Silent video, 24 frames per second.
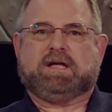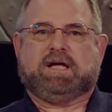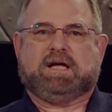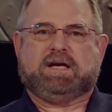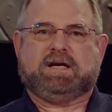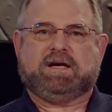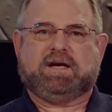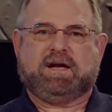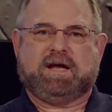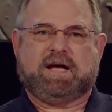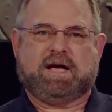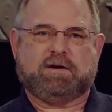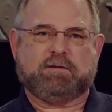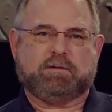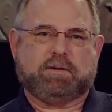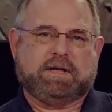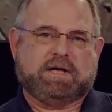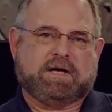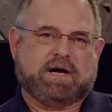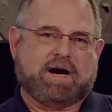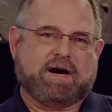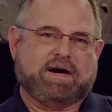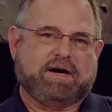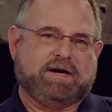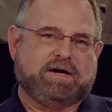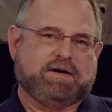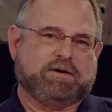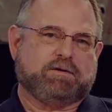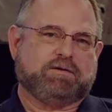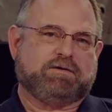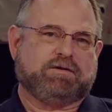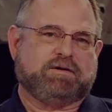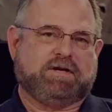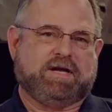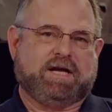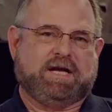And Henry and I are here
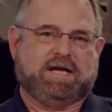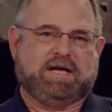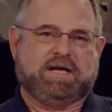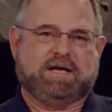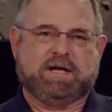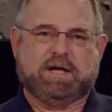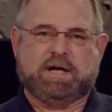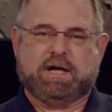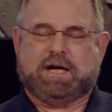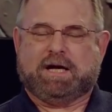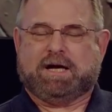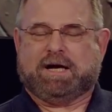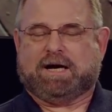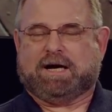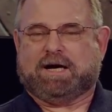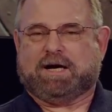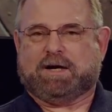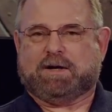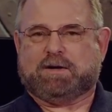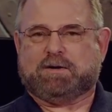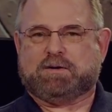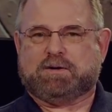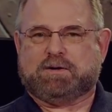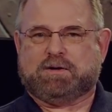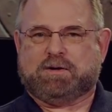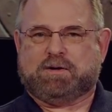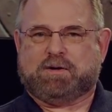today uh,